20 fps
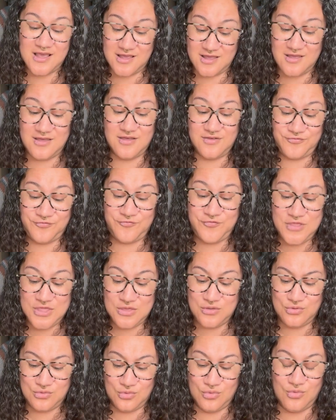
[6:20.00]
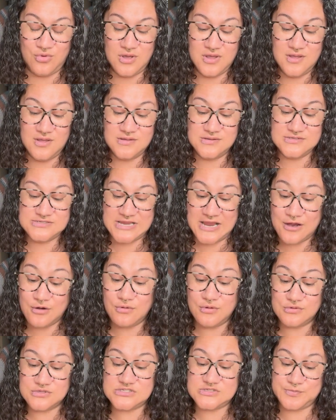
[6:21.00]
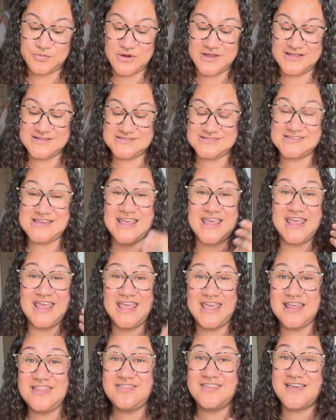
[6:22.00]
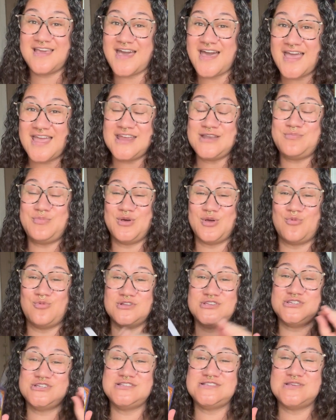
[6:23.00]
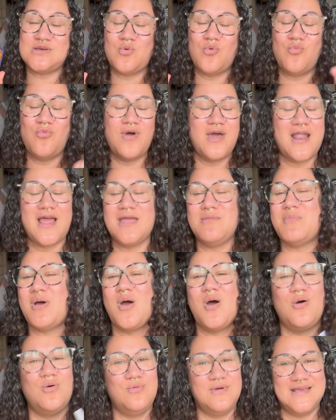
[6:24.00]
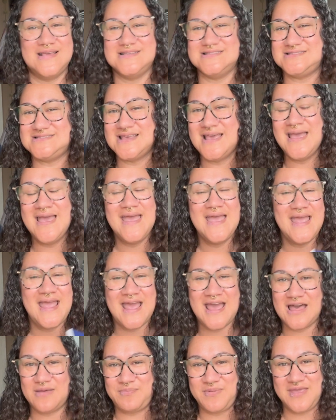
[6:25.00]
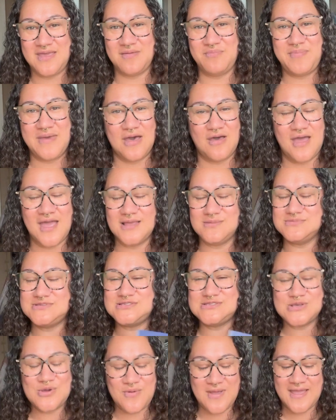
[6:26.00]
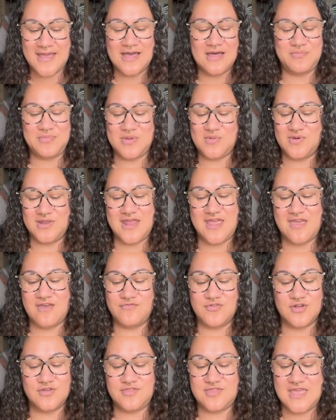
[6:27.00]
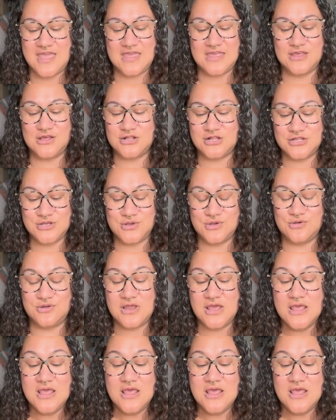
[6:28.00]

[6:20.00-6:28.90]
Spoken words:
a few tarot spreads in the guidebook, which is what I'm always happy about. I'm so happy whenever they include